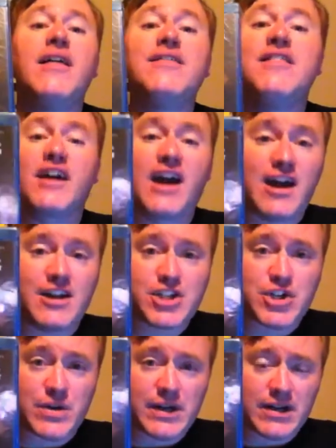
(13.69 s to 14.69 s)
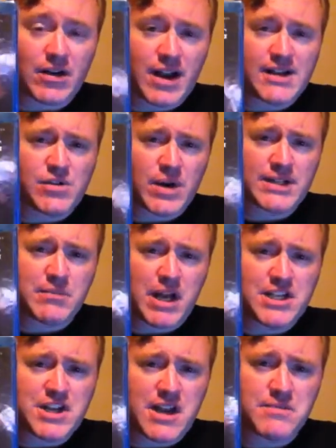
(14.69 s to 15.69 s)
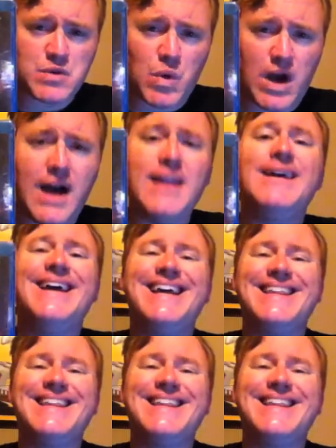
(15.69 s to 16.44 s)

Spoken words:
The Conjuring. All right, directed by James Wan.